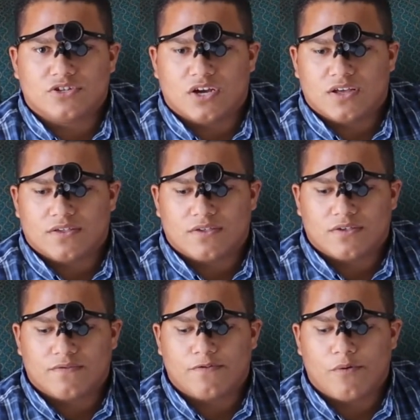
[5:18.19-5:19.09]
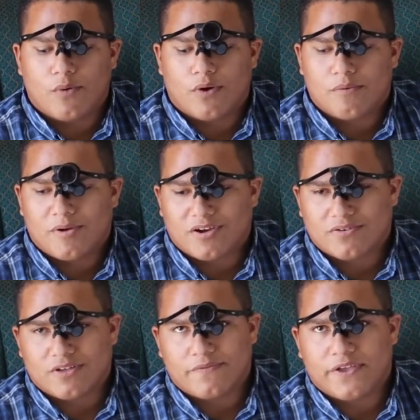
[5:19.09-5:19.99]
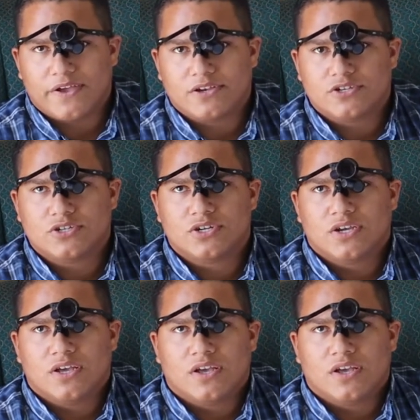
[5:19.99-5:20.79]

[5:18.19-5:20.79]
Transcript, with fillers: JAWS for Microsoft Edge.